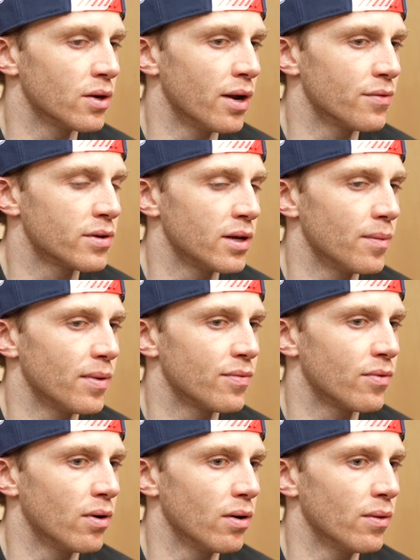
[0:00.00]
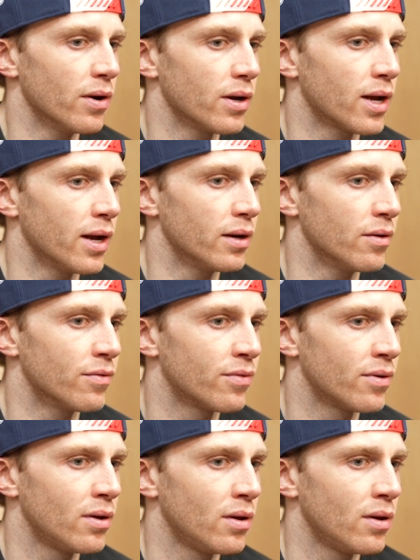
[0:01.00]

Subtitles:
you know, I've seen it before where you kind of